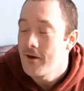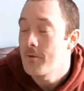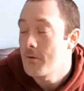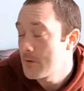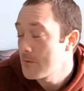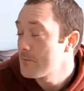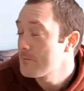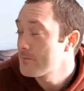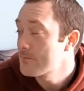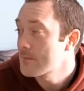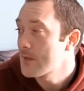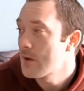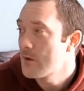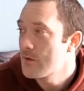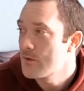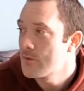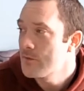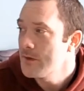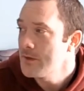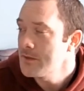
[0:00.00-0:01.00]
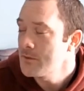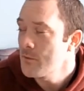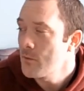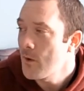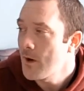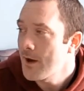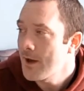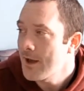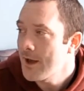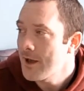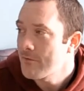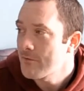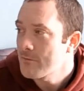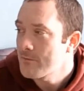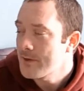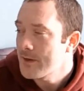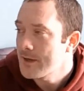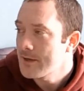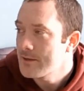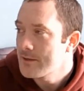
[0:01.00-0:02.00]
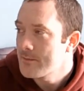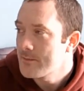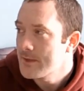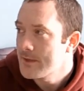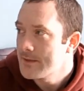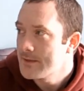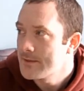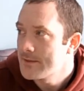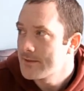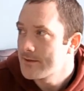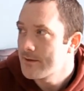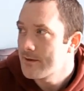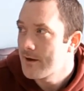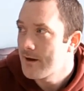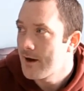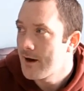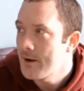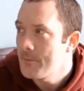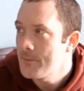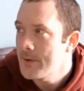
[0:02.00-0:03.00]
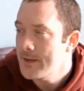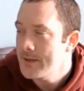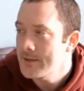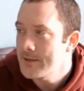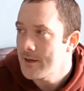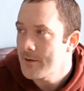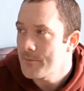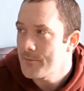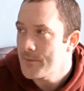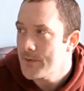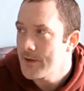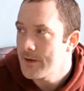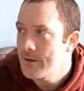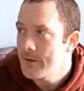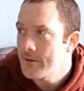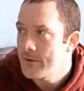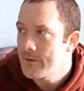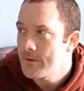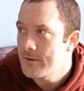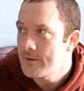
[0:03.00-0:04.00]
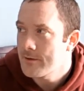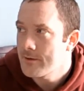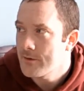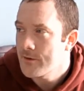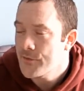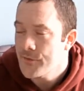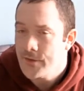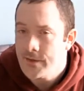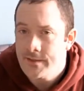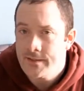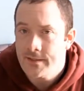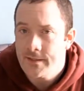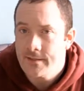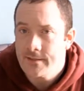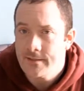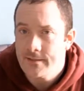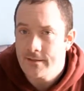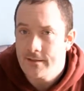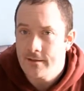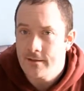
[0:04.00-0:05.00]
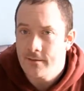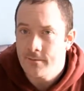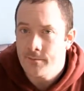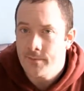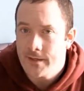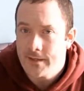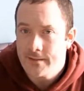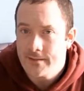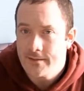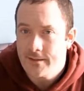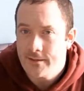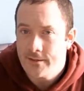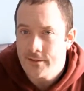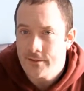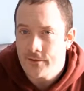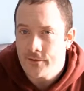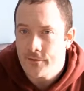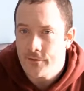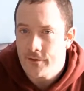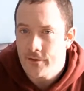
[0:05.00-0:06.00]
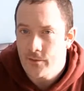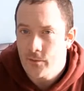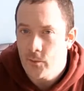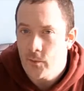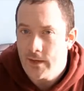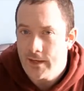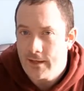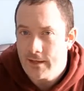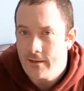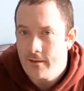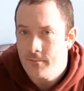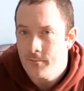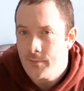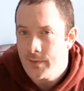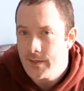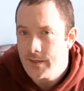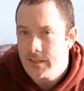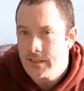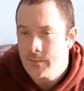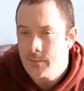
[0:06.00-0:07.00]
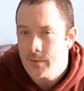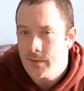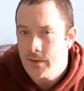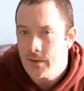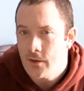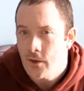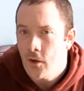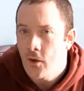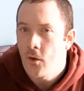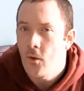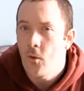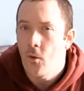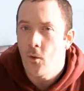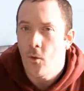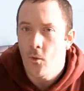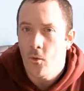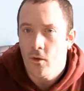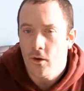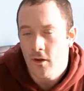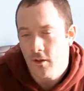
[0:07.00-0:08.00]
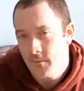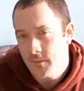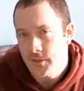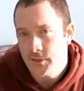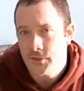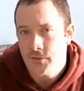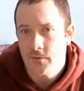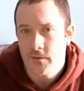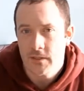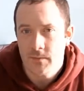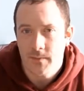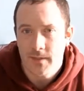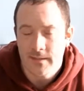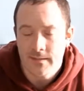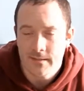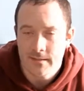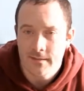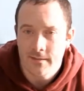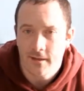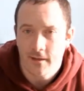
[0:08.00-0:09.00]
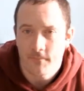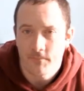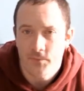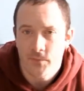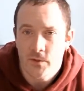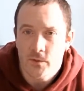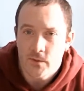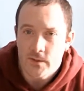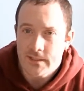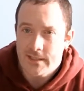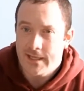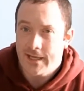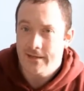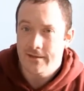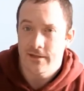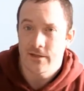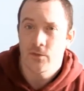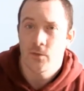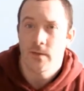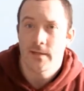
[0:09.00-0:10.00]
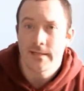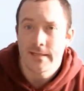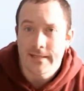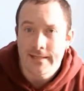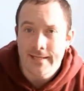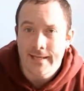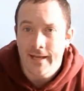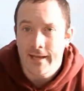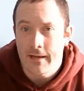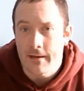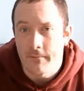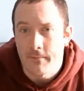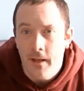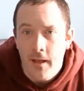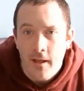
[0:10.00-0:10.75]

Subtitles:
well, the reason why I haven't played them is I picked up a 360, PlayStation 3, Wii and PSP all in a short space of time towards the end of 2010,